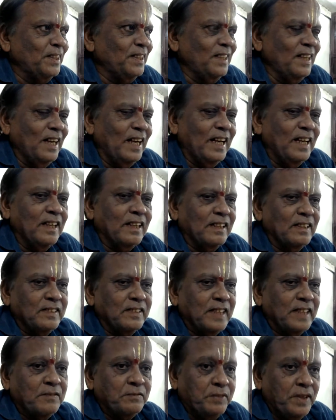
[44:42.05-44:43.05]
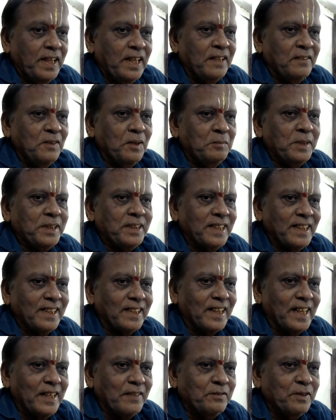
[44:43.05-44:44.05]
And that feeling will be there
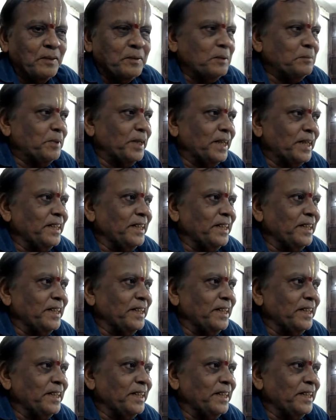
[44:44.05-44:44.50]
right from the beginning.